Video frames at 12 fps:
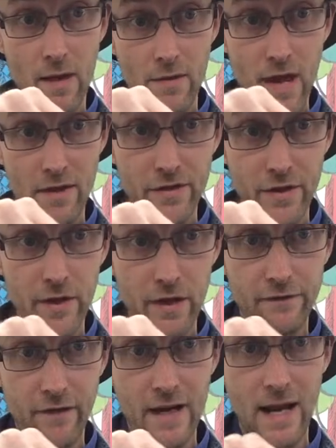That
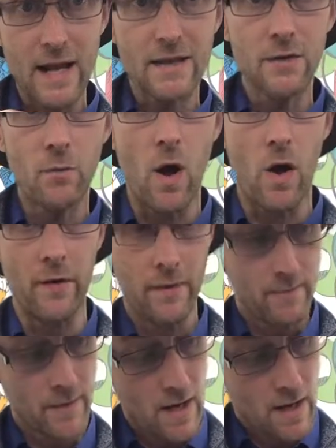3rd finger is the one
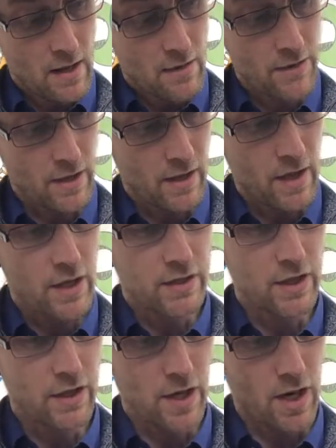that
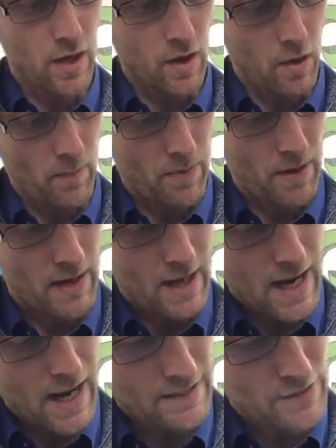you curl up
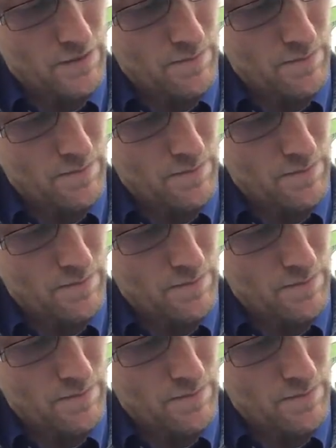and